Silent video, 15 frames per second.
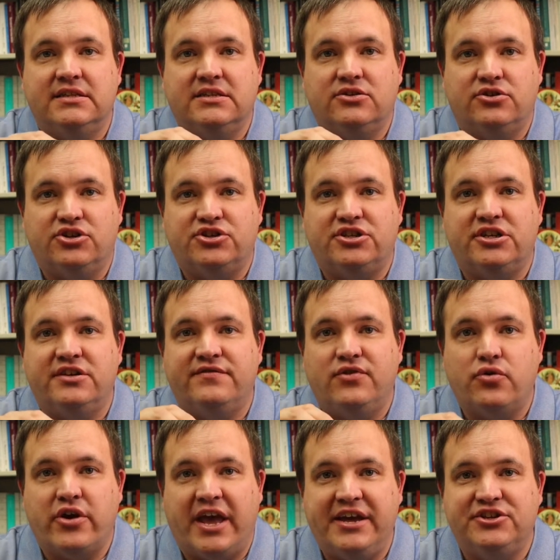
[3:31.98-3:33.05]
Christian
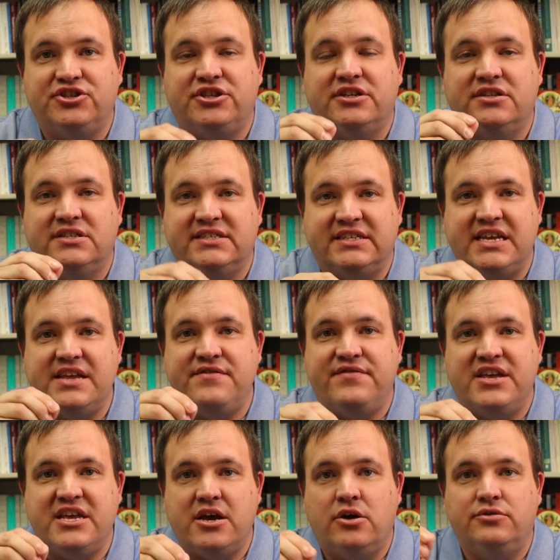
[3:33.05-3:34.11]
Vocation,
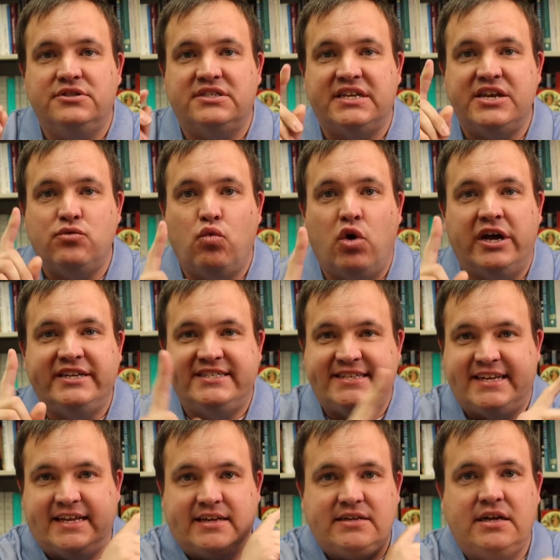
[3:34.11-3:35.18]
CVOC
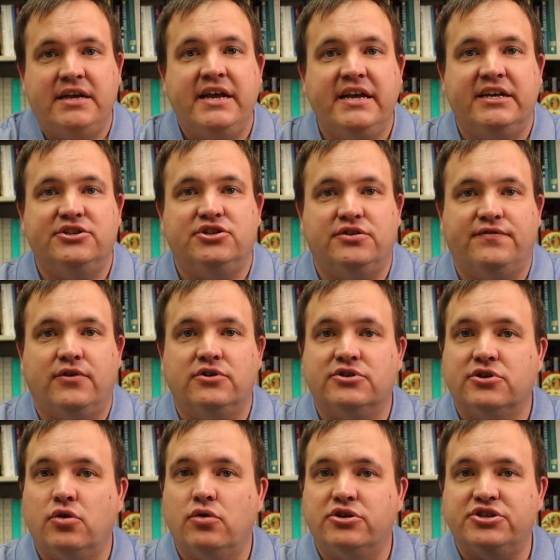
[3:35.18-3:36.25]
110 is your
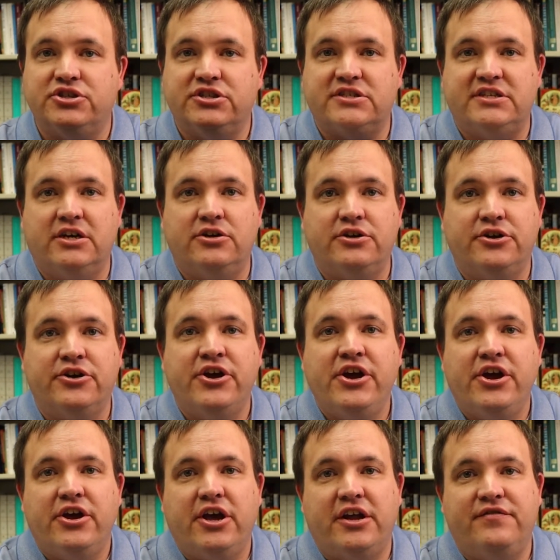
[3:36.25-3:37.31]
first course. You just tell your
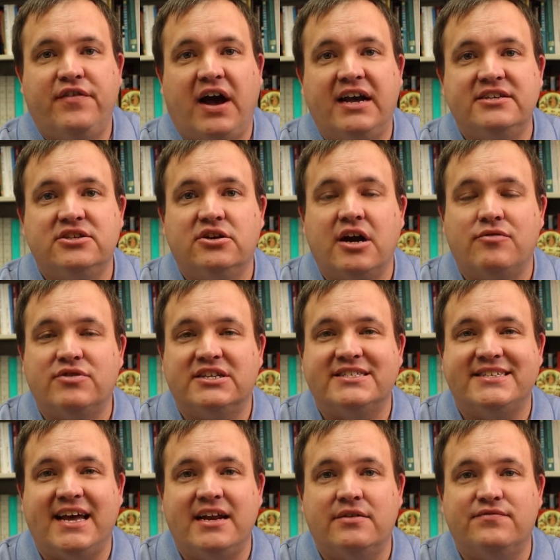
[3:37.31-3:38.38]
advisor, I want to
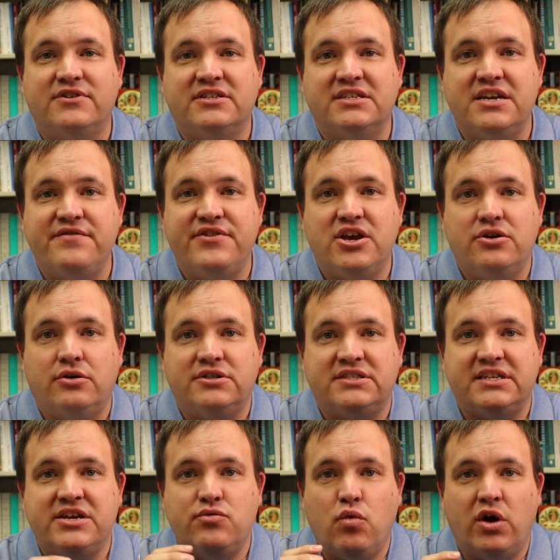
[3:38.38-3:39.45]
sign up for
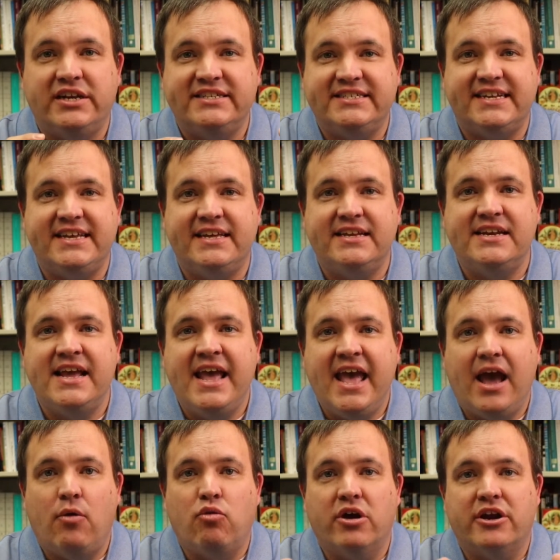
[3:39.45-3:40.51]
CVOC 110,
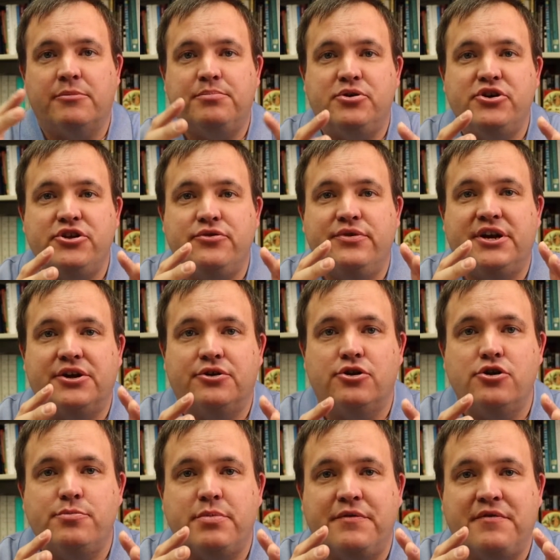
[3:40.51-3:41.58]
and we're going to put you in a
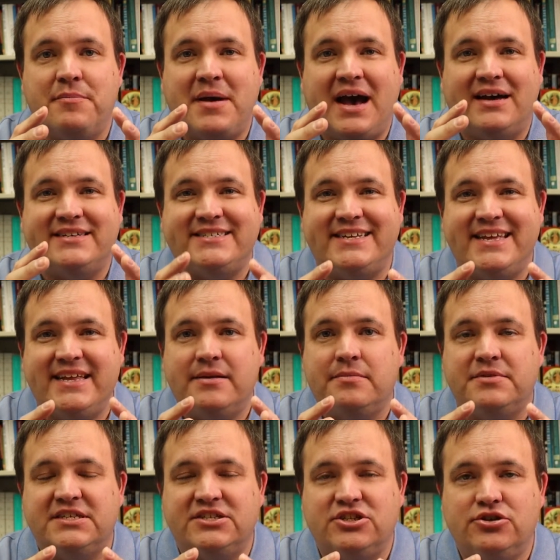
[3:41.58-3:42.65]
group of about 10
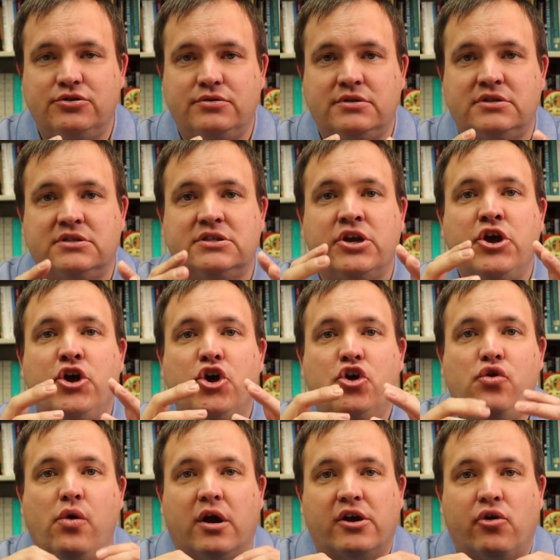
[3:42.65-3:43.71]
students
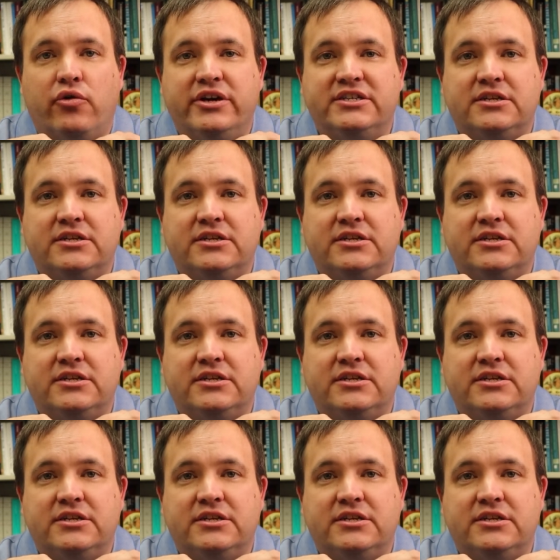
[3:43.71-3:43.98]
who are going